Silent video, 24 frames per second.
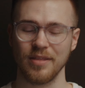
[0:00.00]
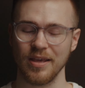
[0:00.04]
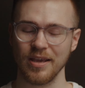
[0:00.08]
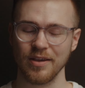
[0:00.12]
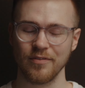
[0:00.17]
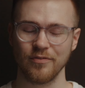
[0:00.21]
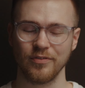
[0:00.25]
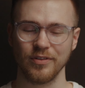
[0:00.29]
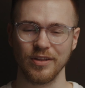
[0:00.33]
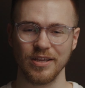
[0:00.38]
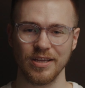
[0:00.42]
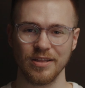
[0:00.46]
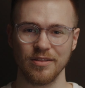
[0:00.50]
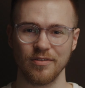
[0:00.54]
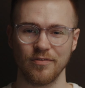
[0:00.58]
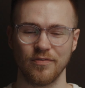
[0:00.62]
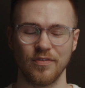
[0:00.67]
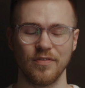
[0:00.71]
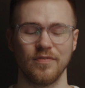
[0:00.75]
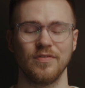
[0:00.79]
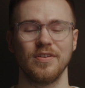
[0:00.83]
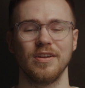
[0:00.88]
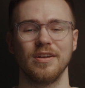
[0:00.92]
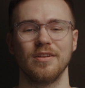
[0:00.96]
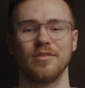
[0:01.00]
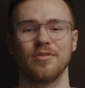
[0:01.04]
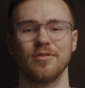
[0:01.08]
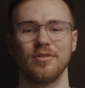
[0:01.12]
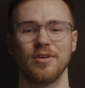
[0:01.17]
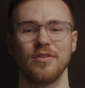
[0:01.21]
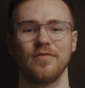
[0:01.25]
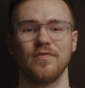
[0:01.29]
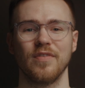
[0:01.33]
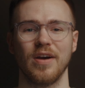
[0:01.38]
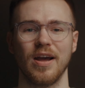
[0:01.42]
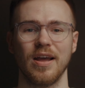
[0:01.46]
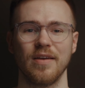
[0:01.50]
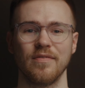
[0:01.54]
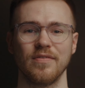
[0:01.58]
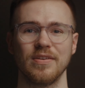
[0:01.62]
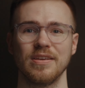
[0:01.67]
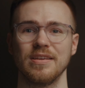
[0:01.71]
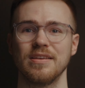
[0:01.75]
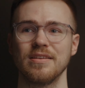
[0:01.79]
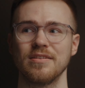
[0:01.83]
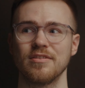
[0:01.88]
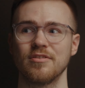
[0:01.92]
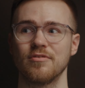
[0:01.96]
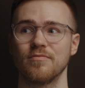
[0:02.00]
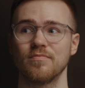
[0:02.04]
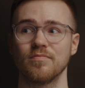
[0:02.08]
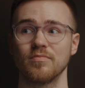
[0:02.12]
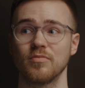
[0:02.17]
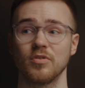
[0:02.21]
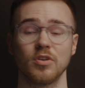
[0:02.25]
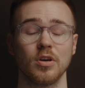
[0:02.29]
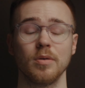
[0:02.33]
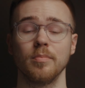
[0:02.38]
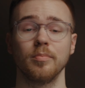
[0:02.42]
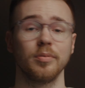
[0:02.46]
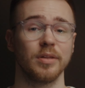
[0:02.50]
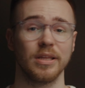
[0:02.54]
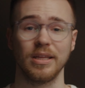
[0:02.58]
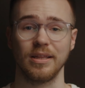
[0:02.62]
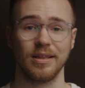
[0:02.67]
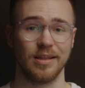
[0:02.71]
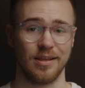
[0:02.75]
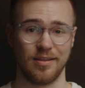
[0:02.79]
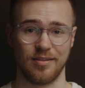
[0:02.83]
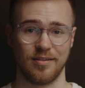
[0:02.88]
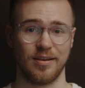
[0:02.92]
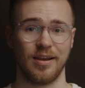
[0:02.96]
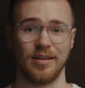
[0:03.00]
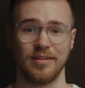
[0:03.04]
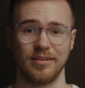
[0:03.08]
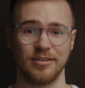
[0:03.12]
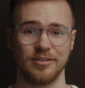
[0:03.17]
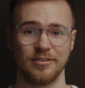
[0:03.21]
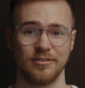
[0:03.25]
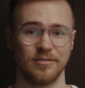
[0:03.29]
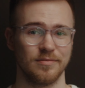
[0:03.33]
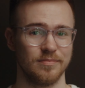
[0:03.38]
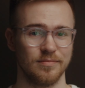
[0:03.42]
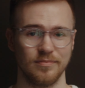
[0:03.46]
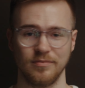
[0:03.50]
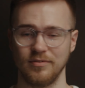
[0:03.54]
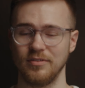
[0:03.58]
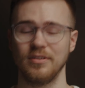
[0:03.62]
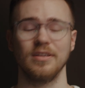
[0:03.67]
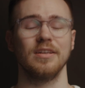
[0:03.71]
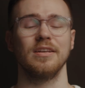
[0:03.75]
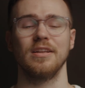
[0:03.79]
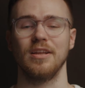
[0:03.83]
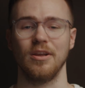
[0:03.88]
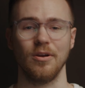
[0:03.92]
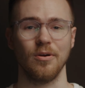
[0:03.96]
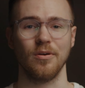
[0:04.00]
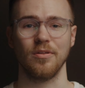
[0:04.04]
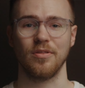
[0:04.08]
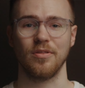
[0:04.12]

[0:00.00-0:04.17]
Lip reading: thankfully, the 15-35 is completely silent. Didn't hear